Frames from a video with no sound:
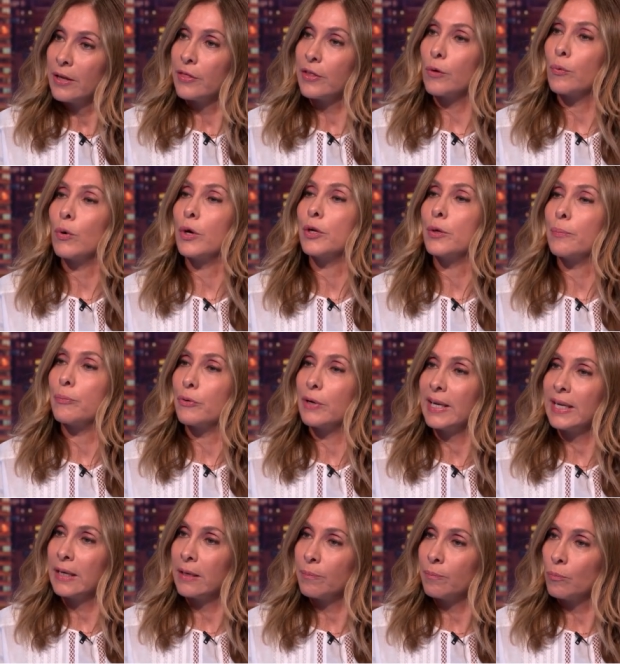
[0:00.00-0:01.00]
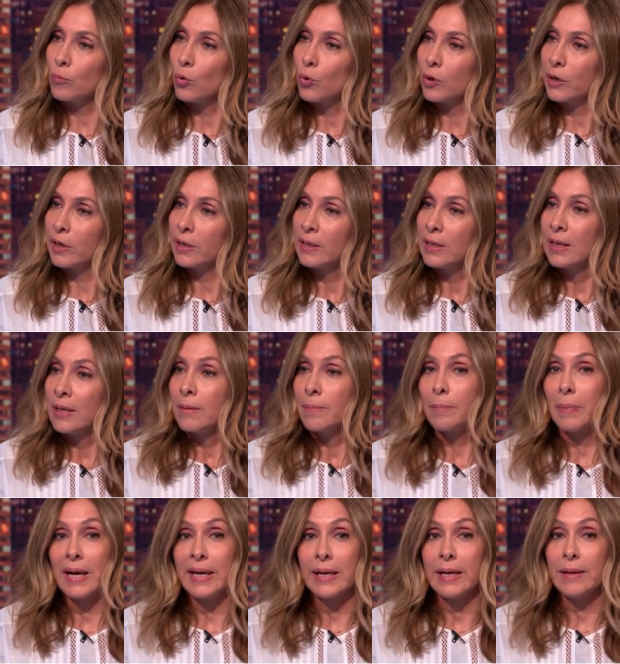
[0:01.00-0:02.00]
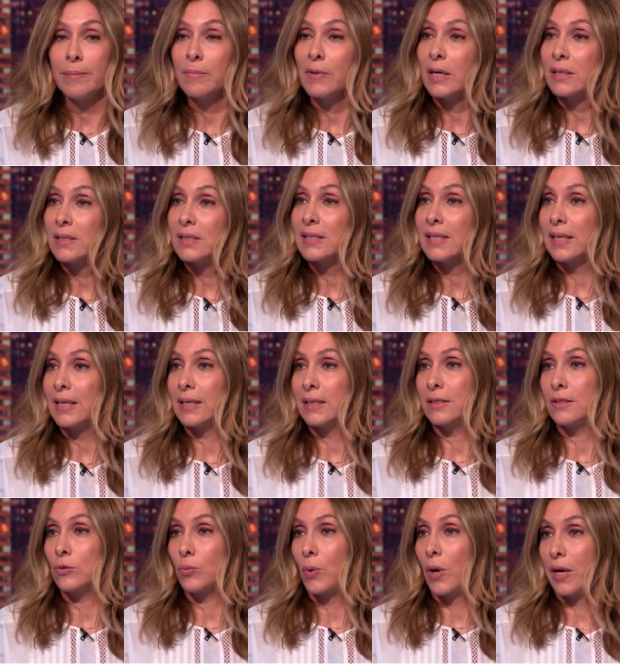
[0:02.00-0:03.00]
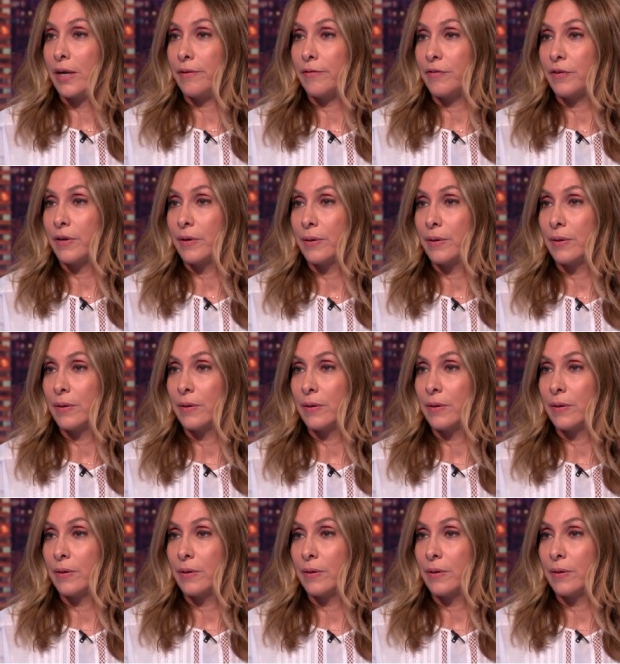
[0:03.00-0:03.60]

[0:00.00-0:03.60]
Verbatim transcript: They want to break him more by him not seeing his wife.